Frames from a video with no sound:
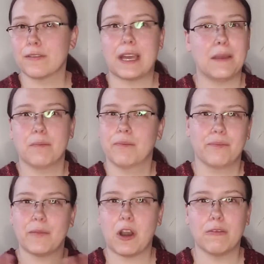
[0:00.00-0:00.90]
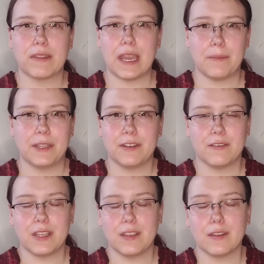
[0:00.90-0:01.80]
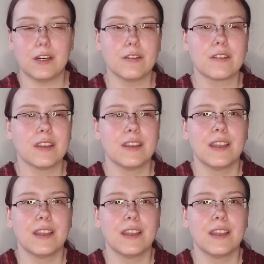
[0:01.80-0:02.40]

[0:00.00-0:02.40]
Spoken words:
I'm always happy to see those.